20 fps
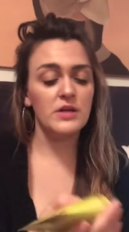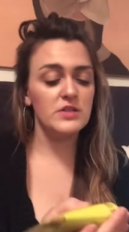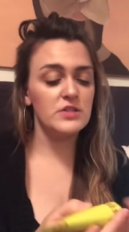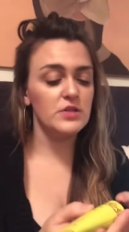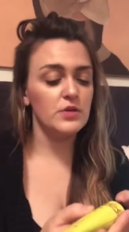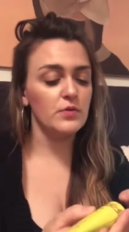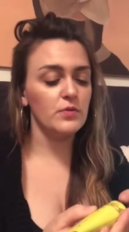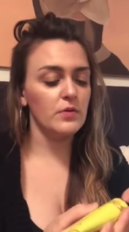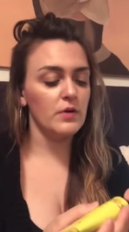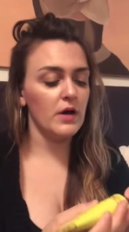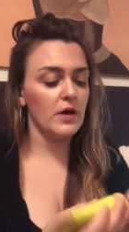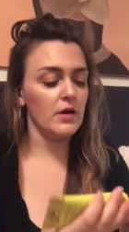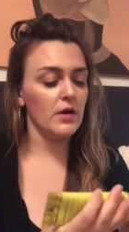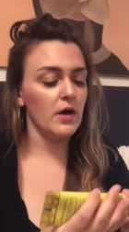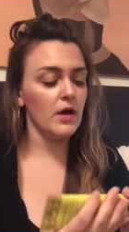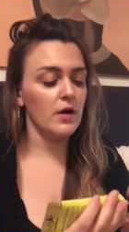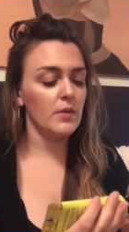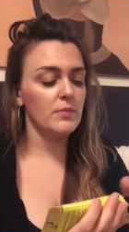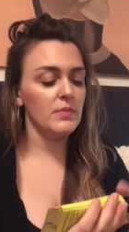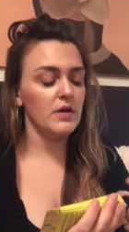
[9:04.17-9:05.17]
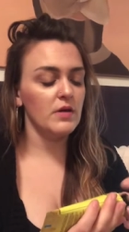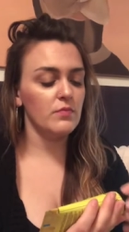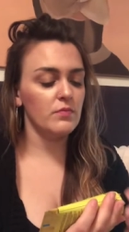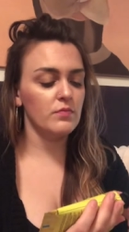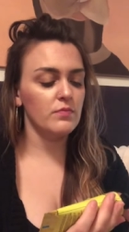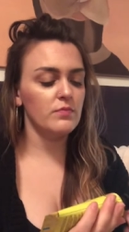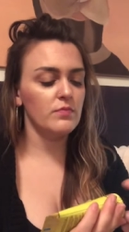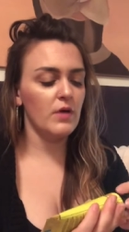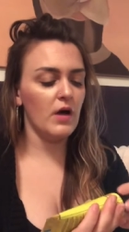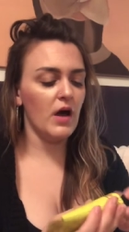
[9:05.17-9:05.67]
too. Um, it
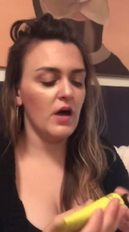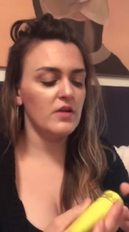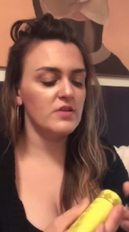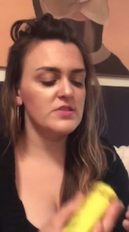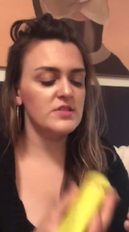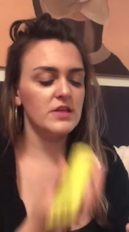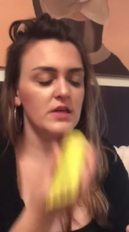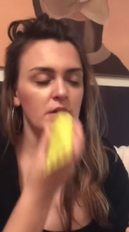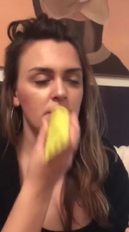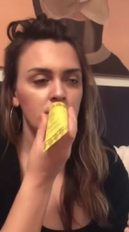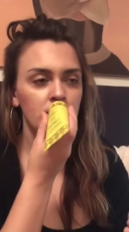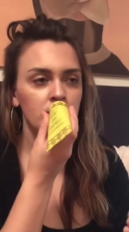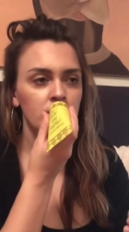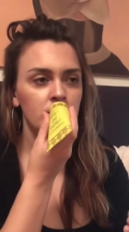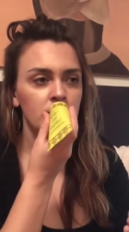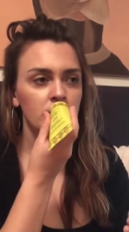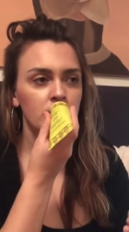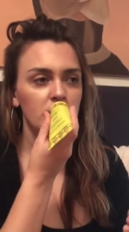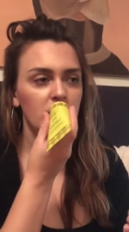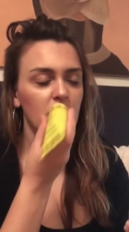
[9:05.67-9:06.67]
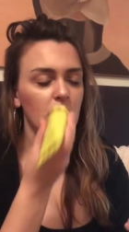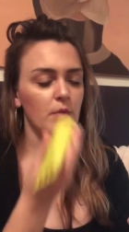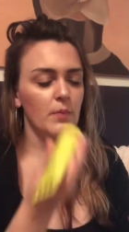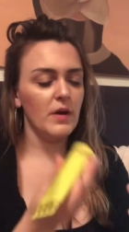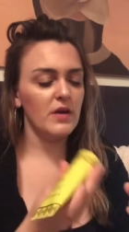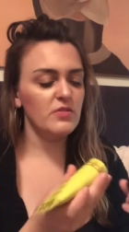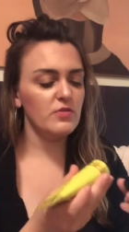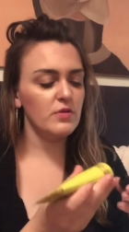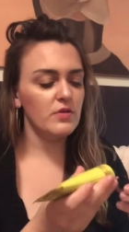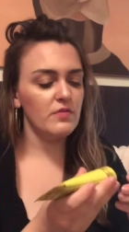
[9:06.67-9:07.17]
honestly, it
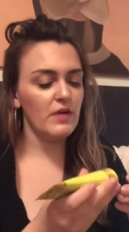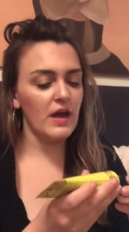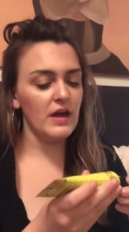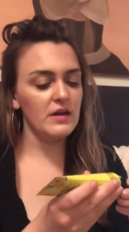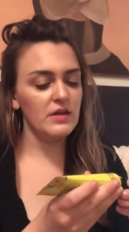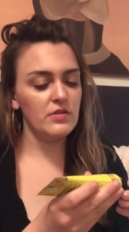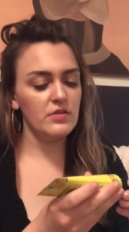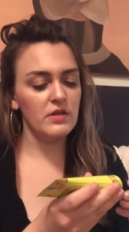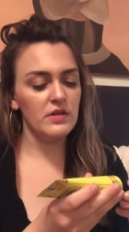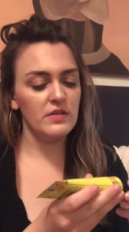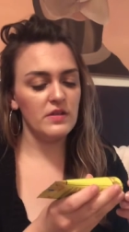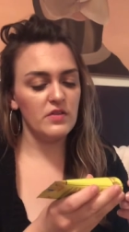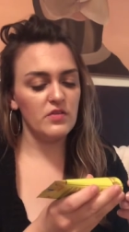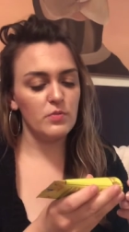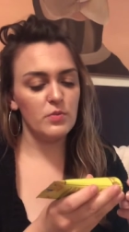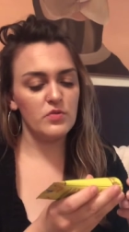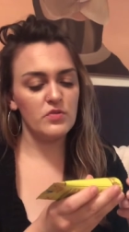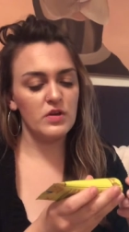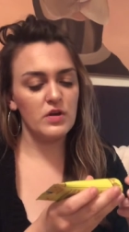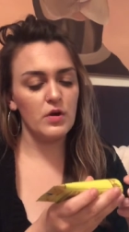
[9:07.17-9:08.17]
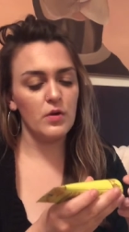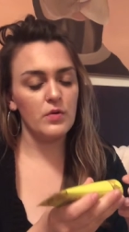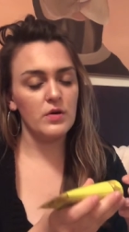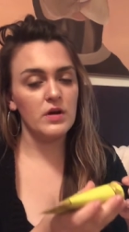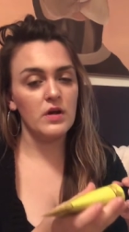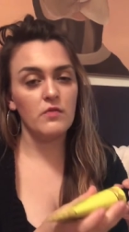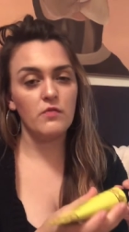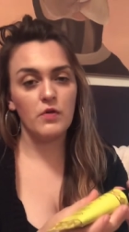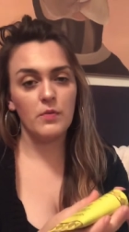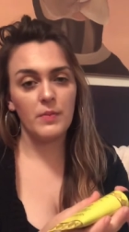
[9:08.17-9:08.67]
reminds me of anything that smells like
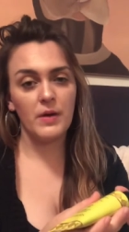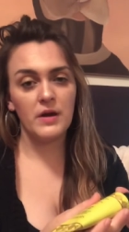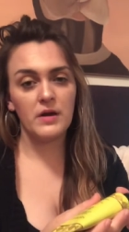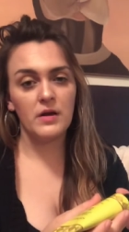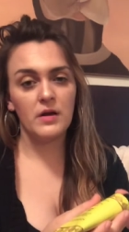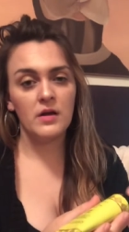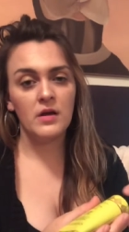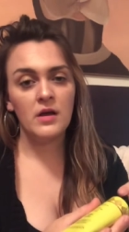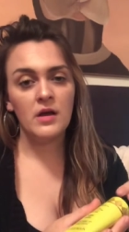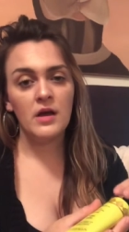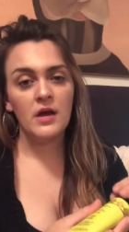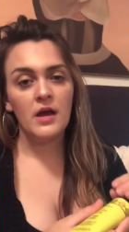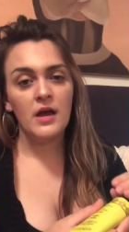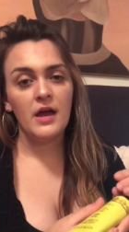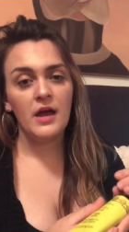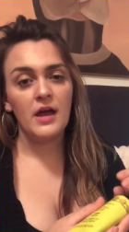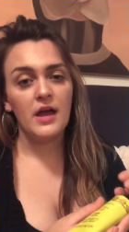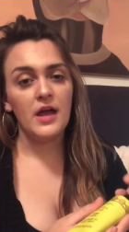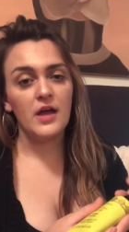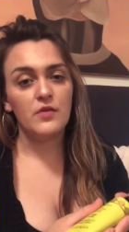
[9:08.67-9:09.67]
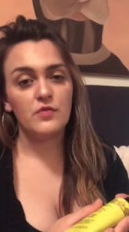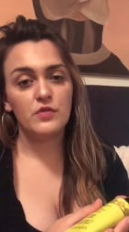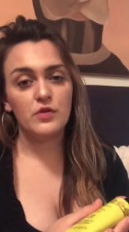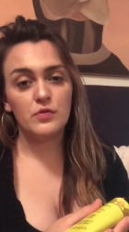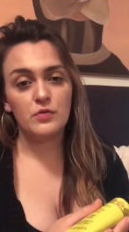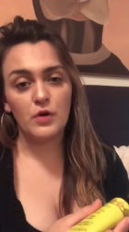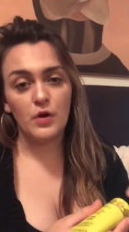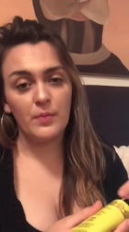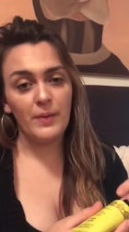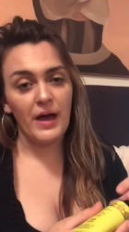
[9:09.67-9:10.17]
coconut verbena. If you
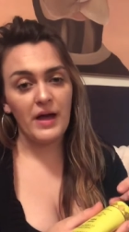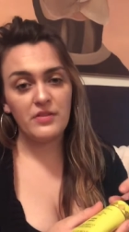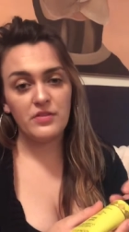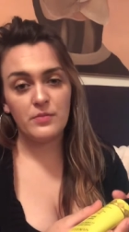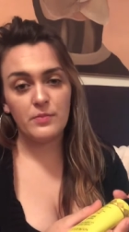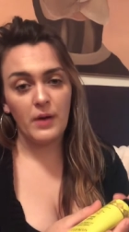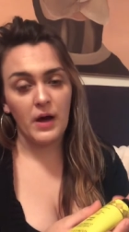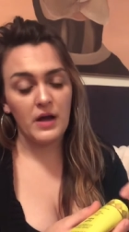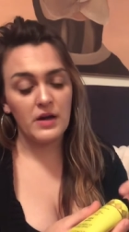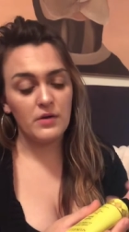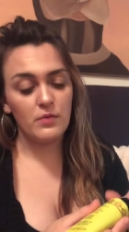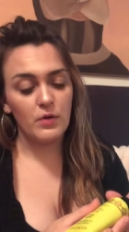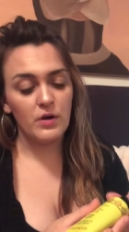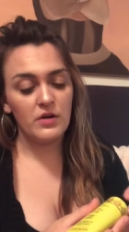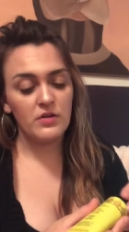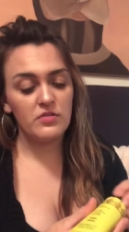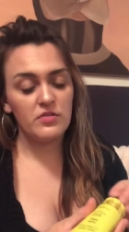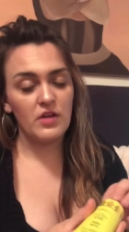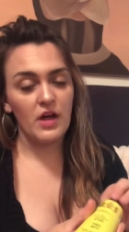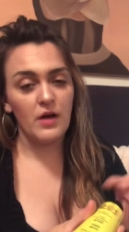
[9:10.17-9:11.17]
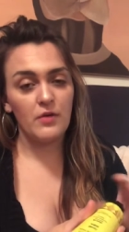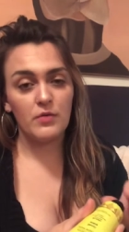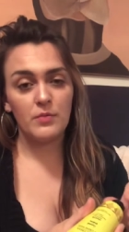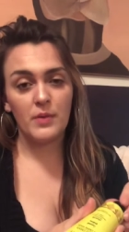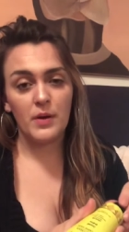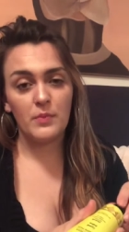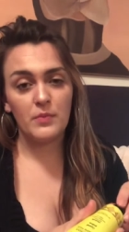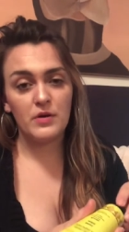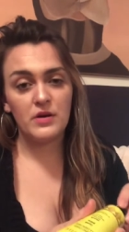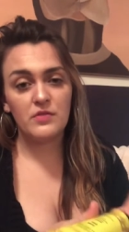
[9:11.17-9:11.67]
know Bath and Body Works, I
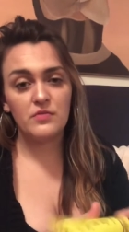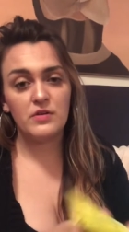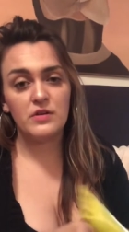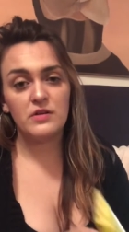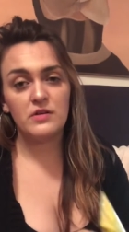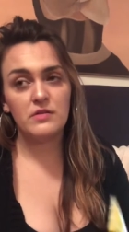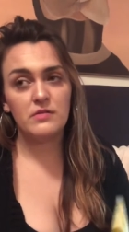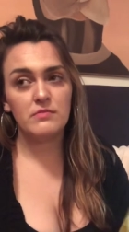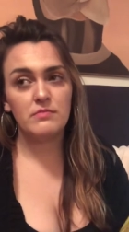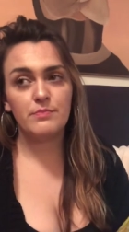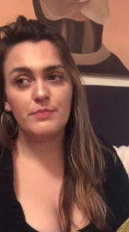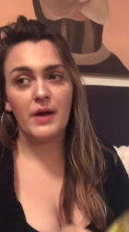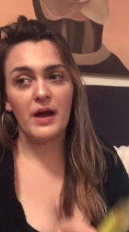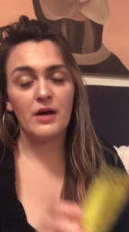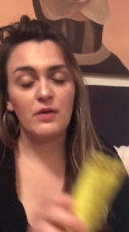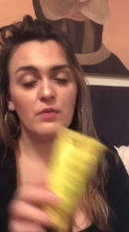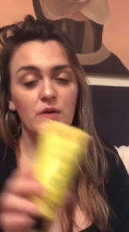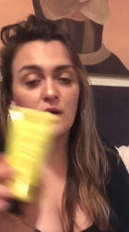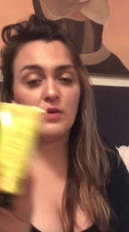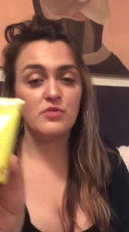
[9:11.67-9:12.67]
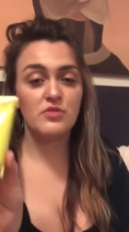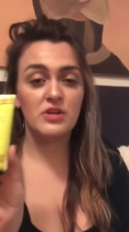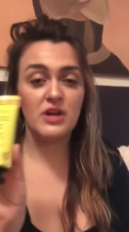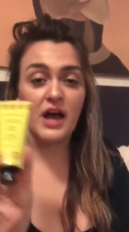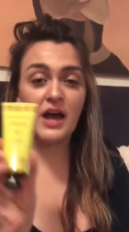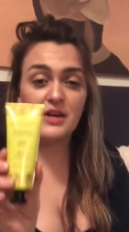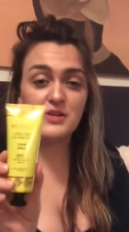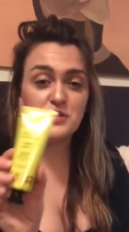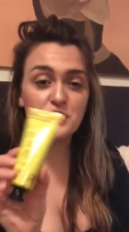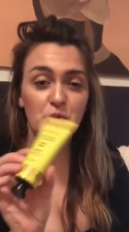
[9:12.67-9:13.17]
remember even back when I was in
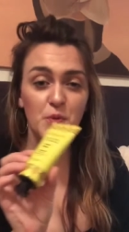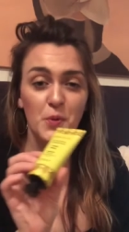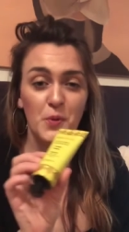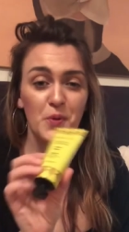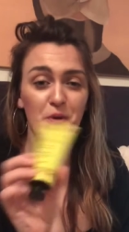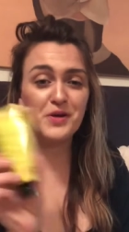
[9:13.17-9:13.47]
high school,